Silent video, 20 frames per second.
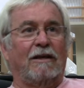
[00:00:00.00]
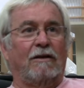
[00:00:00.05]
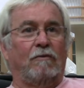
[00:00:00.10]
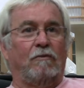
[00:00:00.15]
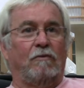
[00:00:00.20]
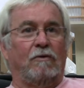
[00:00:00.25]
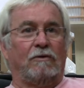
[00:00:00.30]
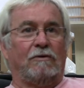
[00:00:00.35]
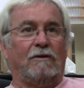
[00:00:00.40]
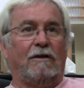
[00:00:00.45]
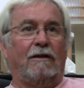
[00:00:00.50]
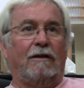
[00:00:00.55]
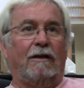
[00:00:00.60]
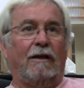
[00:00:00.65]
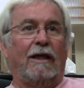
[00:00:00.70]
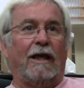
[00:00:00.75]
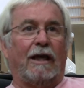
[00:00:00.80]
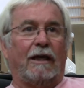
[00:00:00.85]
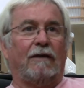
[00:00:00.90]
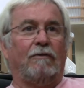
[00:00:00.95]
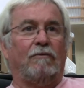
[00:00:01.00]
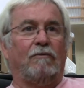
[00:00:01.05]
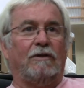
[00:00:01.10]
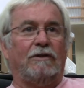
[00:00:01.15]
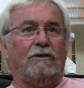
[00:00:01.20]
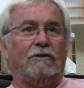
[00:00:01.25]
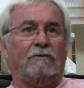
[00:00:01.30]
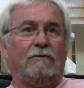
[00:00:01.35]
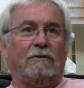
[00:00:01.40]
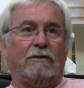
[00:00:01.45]
will click
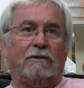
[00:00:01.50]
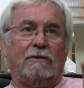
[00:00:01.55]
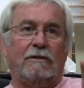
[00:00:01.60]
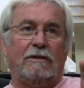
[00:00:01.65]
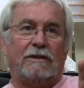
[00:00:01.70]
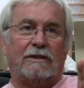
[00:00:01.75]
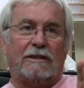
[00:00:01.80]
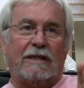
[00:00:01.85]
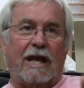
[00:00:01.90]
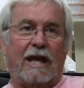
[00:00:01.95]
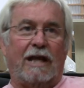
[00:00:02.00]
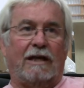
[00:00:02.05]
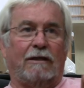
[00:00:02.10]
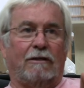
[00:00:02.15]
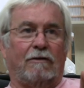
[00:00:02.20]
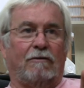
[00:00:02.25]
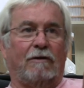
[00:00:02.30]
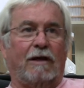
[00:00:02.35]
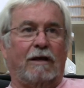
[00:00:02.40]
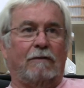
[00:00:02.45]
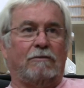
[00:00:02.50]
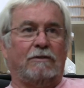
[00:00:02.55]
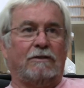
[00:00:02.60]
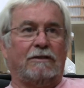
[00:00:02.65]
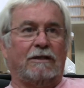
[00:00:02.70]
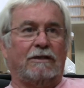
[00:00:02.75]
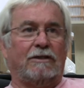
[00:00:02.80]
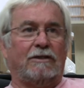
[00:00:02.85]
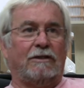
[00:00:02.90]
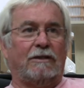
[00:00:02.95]
when you stand in the right
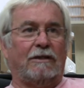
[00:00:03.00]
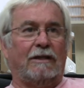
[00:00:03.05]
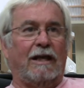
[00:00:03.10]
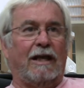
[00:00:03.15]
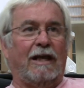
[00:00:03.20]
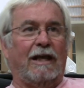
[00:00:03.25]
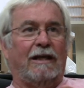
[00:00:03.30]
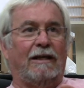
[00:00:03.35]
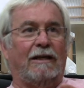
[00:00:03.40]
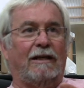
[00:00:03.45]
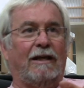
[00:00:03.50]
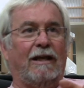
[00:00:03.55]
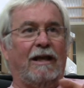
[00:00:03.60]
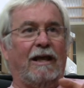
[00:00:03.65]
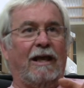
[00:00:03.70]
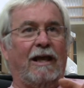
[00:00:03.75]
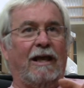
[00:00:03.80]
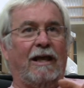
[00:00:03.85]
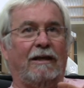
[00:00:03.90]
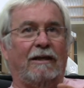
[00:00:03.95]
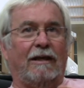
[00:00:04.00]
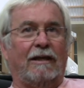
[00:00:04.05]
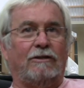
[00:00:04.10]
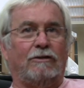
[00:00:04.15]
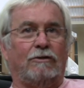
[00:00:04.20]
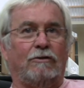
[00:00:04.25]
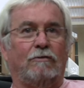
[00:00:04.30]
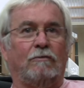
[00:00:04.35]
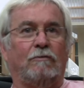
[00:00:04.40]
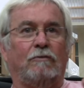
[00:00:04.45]
position, and
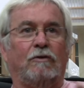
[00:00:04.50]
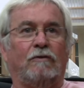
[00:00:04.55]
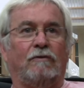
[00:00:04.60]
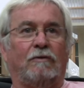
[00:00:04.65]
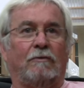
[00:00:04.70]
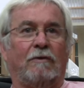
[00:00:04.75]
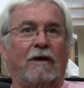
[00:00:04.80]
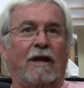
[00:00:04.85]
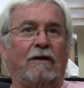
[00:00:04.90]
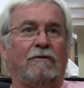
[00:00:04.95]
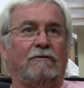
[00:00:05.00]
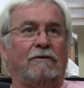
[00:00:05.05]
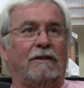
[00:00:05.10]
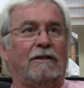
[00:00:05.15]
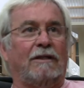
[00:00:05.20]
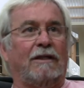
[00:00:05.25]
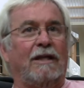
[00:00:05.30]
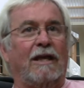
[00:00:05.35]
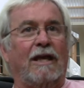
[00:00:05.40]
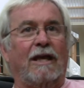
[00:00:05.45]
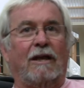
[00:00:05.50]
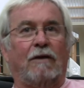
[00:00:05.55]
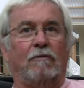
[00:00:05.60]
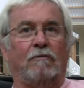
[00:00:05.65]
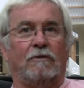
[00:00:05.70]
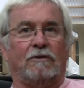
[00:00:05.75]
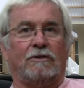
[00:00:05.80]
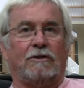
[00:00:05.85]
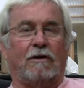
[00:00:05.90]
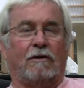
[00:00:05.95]
as you move around it,
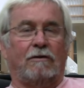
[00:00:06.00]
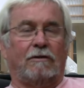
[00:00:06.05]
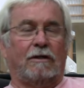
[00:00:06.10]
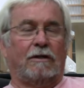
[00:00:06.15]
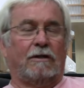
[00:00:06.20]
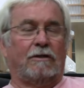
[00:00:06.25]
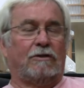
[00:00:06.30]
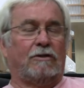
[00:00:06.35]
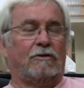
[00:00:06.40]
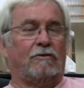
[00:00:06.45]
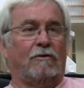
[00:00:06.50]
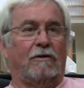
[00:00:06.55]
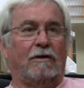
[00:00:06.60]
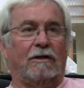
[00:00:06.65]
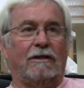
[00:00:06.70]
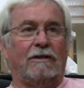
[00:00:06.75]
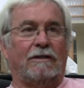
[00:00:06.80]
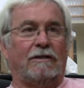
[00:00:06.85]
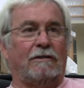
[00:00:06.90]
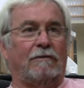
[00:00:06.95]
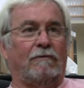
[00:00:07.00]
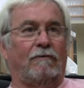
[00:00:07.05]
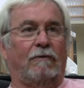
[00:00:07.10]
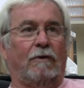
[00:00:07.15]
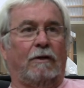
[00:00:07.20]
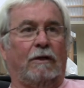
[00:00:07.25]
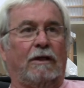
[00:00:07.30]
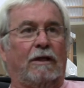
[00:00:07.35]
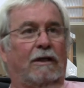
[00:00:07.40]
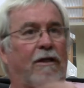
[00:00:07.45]
will start to distort in
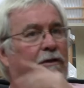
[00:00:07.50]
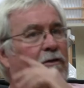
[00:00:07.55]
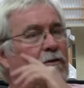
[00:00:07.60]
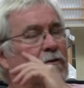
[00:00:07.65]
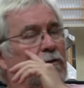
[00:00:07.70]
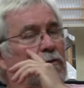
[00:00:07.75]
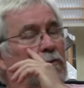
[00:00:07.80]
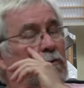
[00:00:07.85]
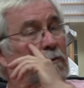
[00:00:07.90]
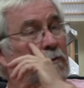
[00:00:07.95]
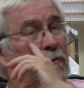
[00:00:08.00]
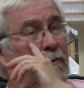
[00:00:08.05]
really unusual